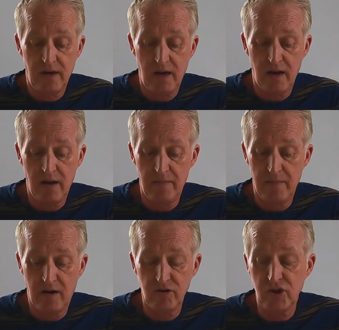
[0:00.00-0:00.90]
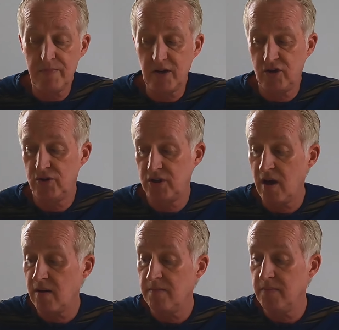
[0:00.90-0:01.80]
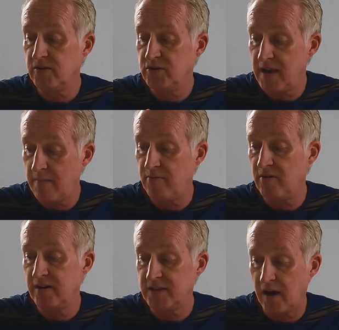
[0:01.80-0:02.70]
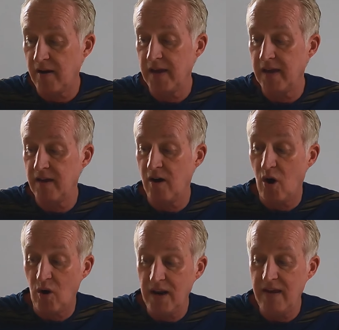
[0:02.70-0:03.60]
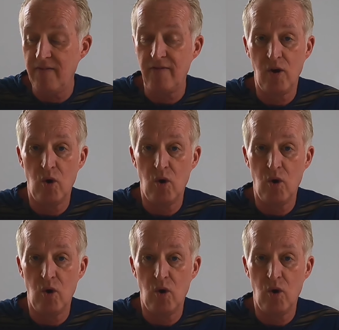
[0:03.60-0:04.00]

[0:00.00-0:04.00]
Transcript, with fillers: Um, I'll just mention some: the zebra, tiger, olive,